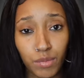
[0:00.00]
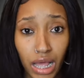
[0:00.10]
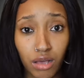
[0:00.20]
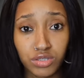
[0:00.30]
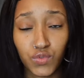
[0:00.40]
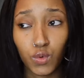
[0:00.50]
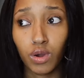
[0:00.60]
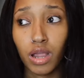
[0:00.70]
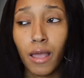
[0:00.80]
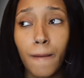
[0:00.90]
in the house
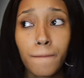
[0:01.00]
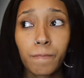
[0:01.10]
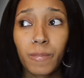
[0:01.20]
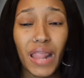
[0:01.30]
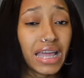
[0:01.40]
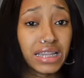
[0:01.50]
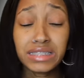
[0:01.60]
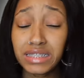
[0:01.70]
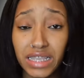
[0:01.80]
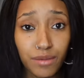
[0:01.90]
for. I
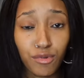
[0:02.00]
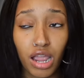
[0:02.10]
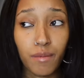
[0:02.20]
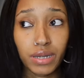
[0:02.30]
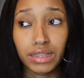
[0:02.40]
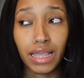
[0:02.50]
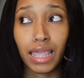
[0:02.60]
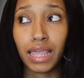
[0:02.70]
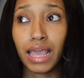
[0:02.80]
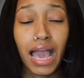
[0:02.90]
didn't see him grab
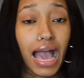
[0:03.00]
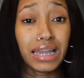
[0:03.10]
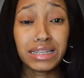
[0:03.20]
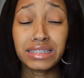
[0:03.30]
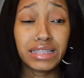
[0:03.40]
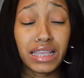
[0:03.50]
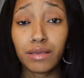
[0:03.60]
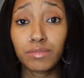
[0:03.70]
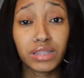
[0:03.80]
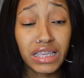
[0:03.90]
anything. I didn't see
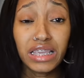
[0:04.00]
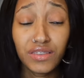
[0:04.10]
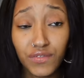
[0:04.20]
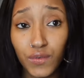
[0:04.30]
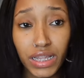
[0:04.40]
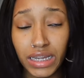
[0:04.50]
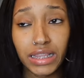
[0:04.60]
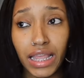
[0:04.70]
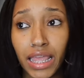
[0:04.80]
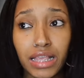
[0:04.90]
him leave with
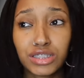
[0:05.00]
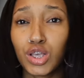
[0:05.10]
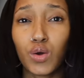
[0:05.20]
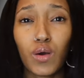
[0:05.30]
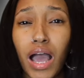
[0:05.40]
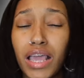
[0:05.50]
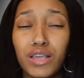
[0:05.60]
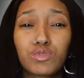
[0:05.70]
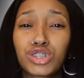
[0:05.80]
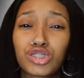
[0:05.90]
anything. So
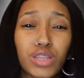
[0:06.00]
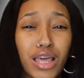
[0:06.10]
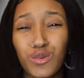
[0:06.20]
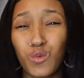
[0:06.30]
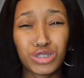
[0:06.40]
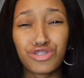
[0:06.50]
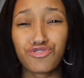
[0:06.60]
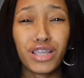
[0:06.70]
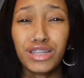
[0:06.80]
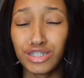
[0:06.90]
it was just like, it was
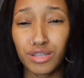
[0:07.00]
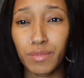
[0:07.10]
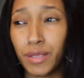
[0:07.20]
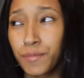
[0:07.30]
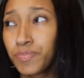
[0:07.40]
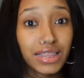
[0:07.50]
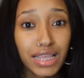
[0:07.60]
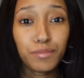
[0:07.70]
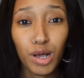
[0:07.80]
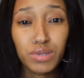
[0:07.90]
strange to me. And
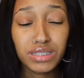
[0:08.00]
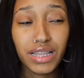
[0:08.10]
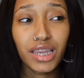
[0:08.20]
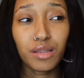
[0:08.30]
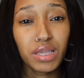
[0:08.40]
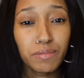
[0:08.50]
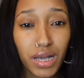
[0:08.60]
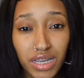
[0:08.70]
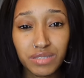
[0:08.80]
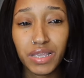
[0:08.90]
then moments later, me and
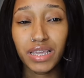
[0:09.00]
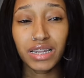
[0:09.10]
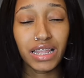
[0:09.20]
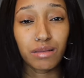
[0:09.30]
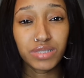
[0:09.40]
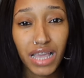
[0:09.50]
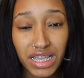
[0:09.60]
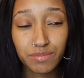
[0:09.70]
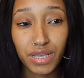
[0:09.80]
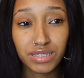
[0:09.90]
my husband get a damn
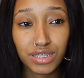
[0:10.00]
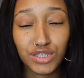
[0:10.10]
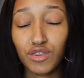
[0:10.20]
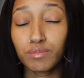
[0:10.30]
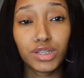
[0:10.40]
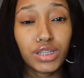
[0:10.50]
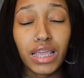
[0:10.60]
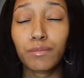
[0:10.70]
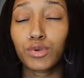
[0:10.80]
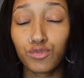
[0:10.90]
text message from the
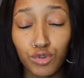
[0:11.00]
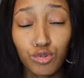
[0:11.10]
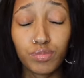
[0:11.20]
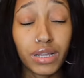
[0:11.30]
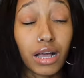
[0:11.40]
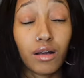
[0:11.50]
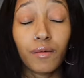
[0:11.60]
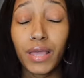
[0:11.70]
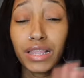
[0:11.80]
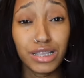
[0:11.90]
damn group.
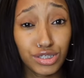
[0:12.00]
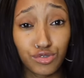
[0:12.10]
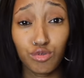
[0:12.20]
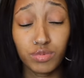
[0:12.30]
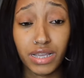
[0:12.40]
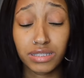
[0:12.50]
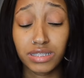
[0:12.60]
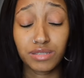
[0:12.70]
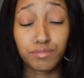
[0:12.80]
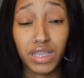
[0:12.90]
Now, in this group text,
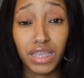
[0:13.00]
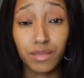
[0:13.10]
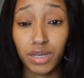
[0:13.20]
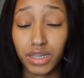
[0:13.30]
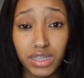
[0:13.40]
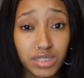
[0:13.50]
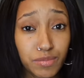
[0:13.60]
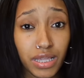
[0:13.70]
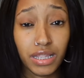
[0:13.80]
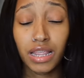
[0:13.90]
it's me, my
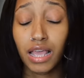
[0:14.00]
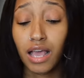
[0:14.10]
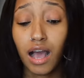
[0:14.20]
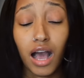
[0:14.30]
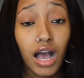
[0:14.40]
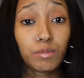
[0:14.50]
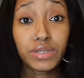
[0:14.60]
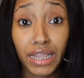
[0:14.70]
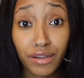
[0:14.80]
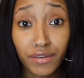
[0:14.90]
husband,
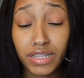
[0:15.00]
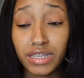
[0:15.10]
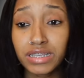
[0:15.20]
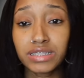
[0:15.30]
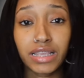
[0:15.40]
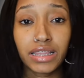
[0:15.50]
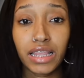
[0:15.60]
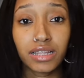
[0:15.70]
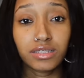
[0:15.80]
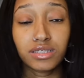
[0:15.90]
Darius, and
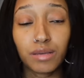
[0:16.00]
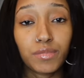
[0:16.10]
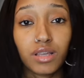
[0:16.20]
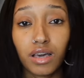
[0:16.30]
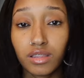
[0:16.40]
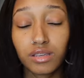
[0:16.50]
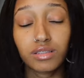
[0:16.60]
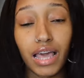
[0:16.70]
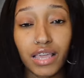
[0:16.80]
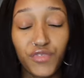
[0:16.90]
then some of the other
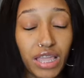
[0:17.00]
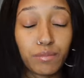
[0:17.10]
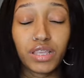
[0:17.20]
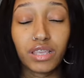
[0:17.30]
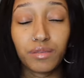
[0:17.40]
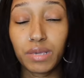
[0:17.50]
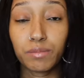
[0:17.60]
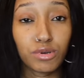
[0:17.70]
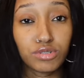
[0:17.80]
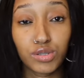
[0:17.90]
like family
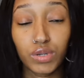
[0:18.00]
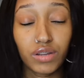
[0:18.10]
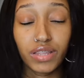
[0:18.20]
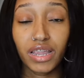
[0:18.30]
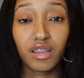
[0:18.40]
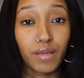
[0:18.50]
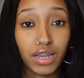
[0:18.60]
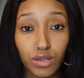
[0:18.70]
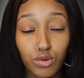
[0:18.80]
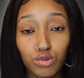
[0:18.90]
members or whatever that
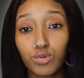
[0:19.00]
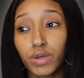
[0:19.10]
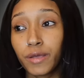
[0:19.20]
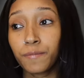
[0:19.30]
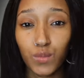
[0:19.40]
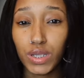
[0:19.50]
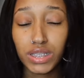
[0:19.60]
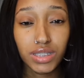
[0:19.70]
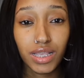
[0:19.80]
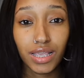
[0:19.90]
everybody cool with. And
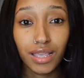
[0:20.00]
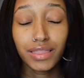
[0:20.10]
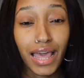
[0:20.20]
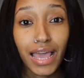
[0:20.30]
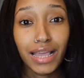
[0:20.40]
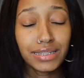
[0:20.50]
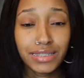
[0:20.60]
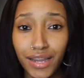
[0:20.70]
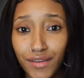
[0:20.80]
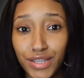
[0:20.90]
we see that
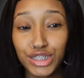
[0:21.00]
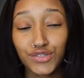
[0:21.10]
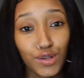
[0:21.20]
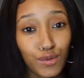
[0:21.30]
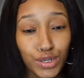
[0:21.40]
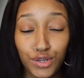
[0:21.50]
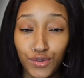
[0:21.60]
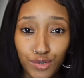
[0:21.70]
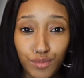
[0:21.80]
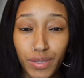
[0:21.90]
Darius wrote in the
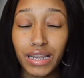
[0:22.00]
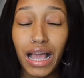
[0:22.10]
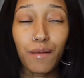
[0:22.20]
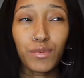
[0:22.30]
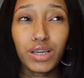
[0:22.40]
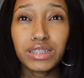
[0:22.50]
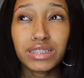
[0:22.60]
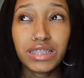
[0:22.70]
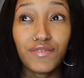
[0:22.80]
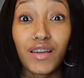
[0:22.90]
group. And I'm gonna
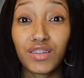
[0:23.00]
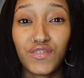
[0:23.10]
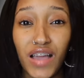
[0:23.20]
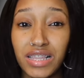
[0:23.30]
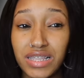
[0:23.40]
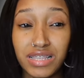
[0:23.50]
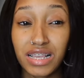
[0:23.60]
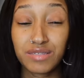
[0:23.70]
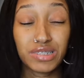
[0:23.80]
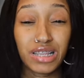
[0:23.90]
see if I can find this
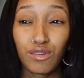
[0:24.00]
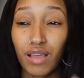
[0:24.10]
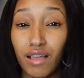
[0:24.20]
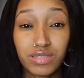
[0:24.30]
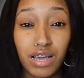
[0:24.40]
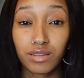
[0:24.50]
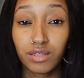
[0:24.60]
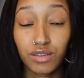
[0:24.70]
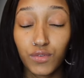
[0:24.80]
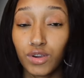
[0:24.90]
text message. I don't have time to
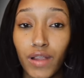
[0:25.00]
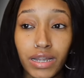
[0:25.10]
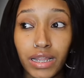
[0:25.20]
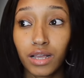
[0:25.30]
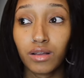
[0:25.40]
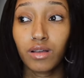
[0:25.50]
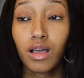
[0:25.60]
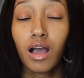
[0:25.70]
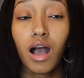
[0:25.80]
look for it right now.